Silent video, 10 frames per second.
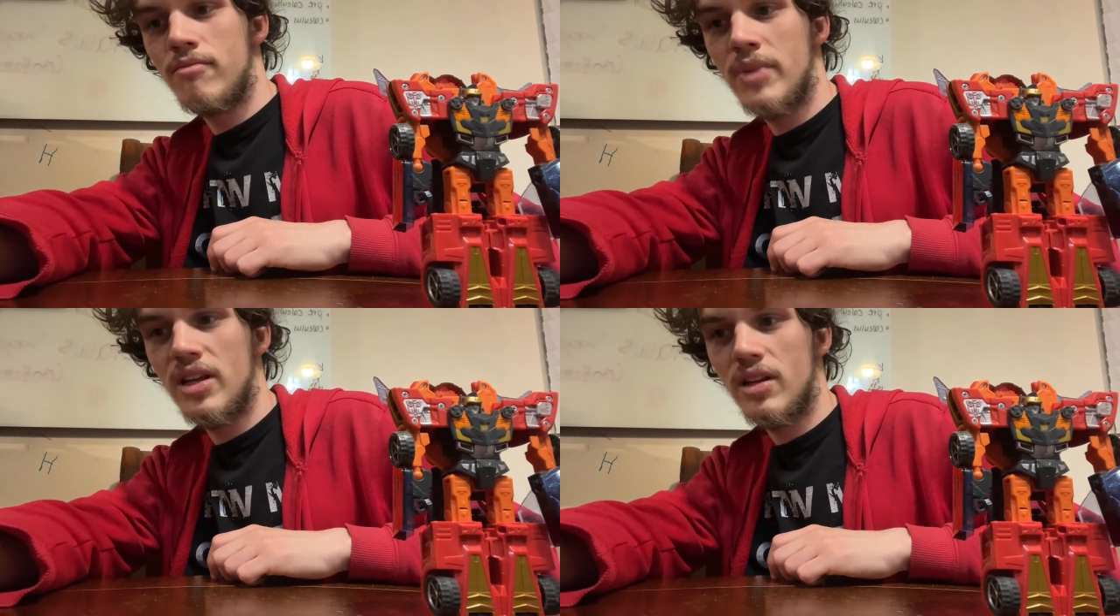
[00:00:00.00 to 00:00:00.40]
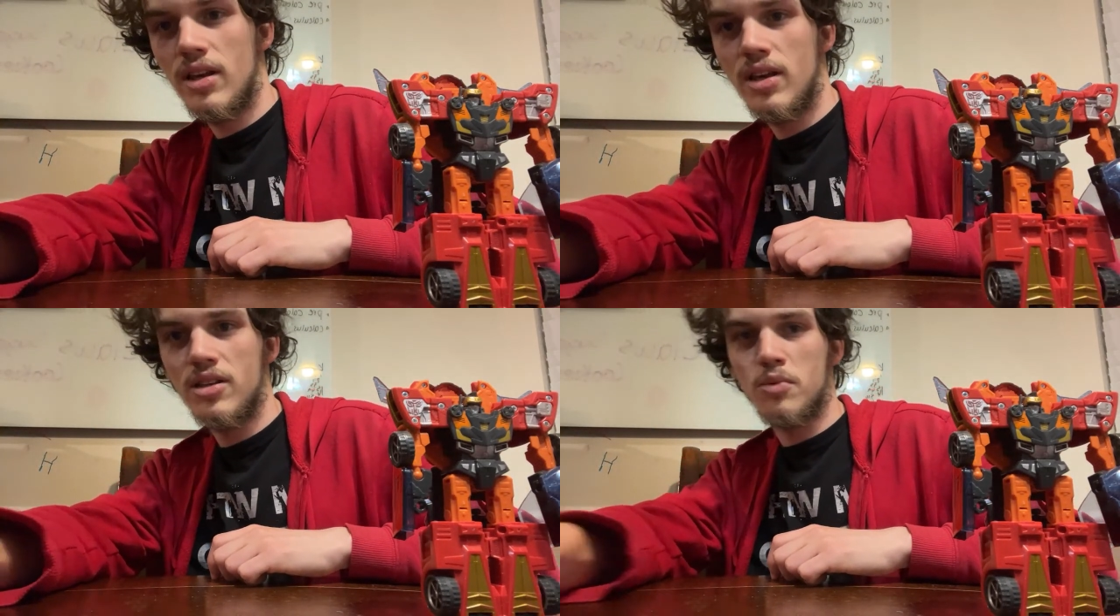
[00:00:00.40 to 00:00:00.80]
it
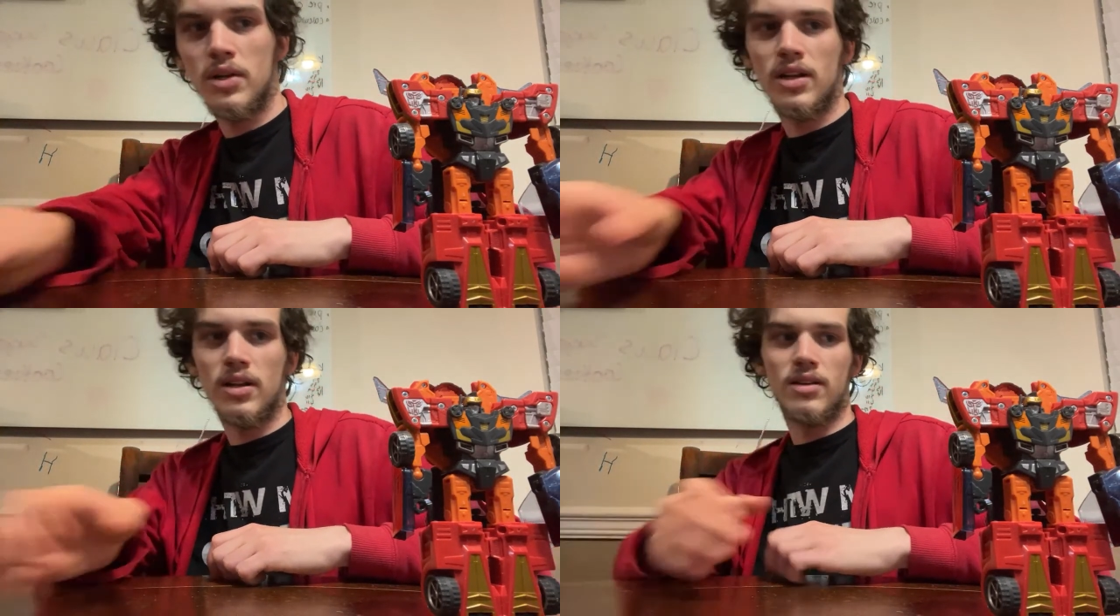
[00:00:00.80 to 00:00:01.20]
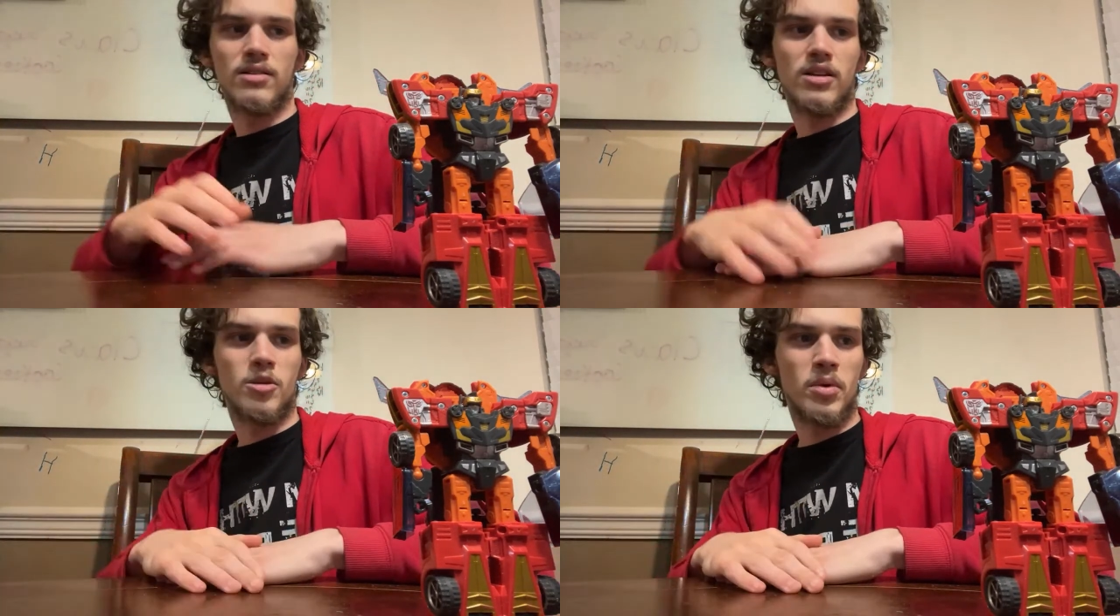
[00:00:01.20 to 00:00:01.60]
is what it is,
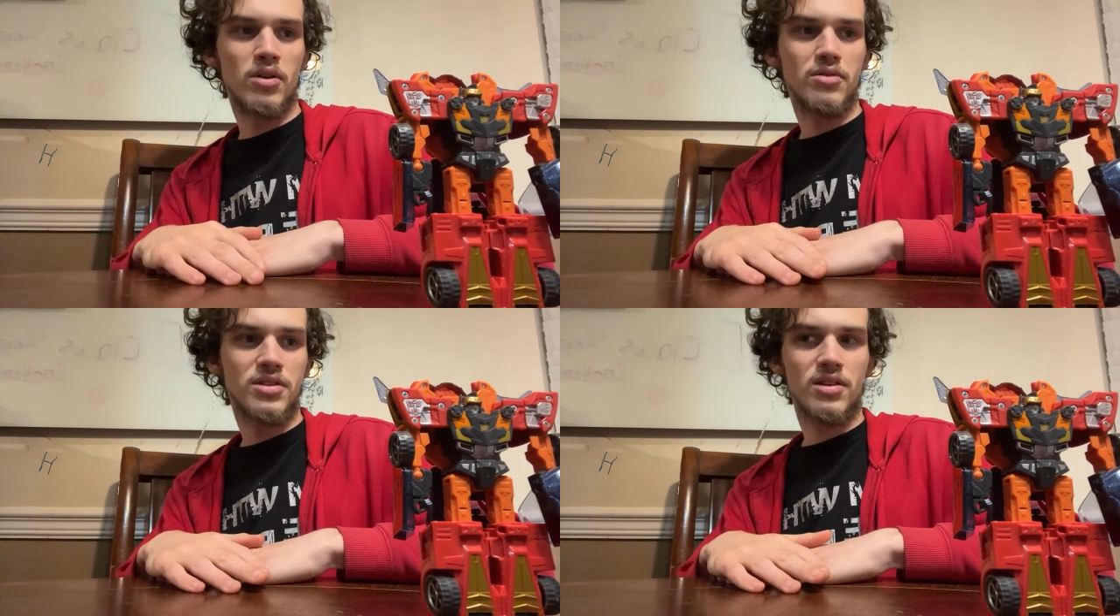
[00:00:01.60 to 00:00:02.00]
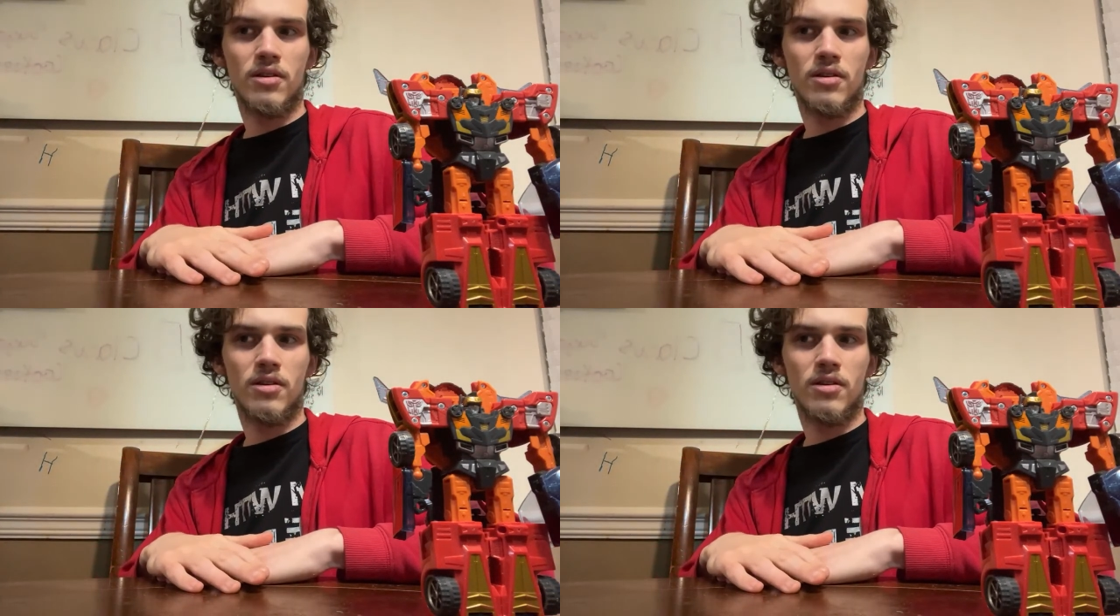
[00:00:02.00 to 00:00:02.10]
I suppose.